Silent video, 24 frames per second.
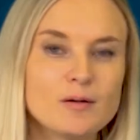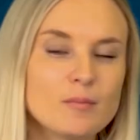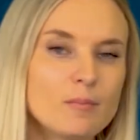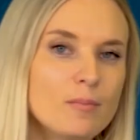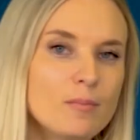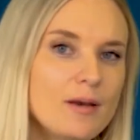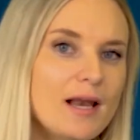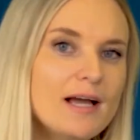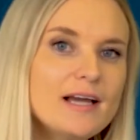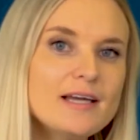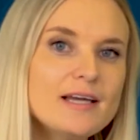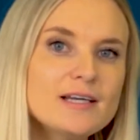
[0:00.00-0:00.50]

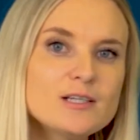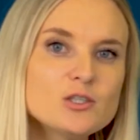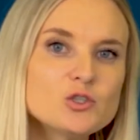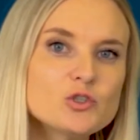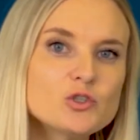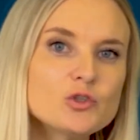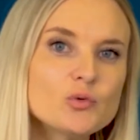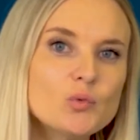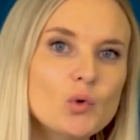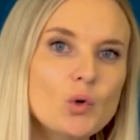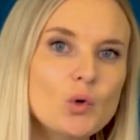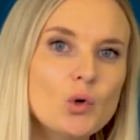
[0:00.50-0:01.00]
Plug it into
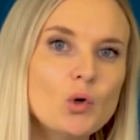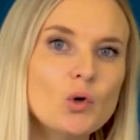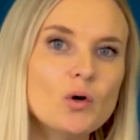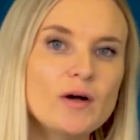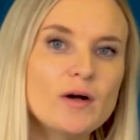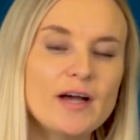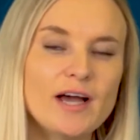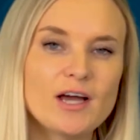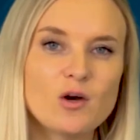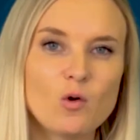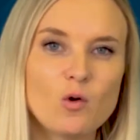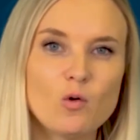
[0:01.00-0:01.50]
the wall
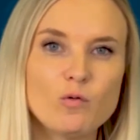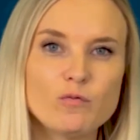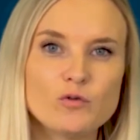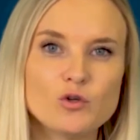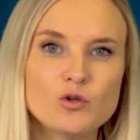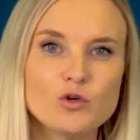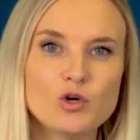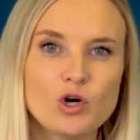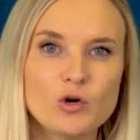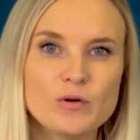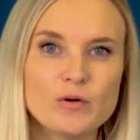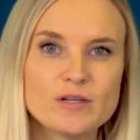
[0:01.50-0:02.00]
and off you
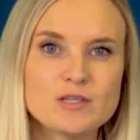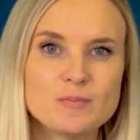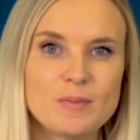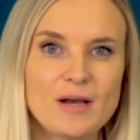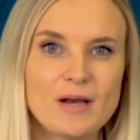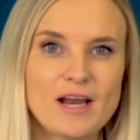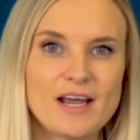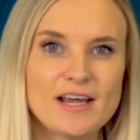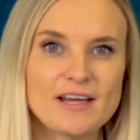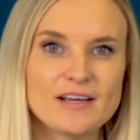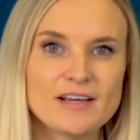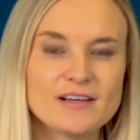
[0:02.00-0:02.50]
go, it's
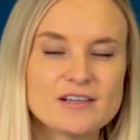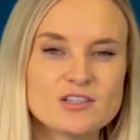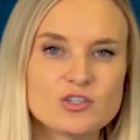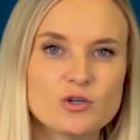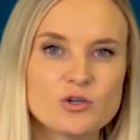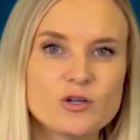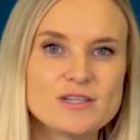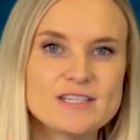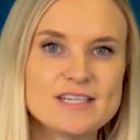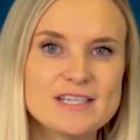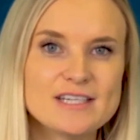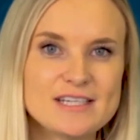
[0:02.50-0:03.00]
playing. So
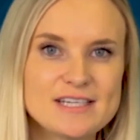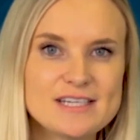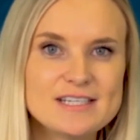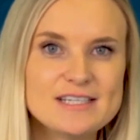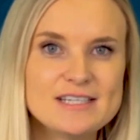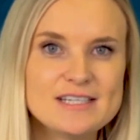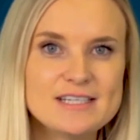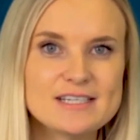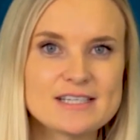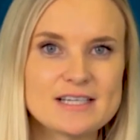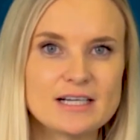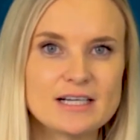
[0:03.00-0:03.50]
it's an
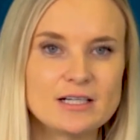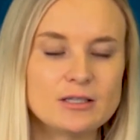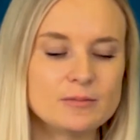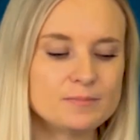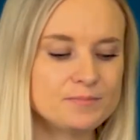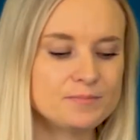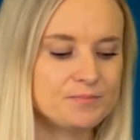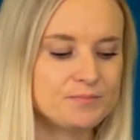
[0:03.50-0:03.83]
easy sell.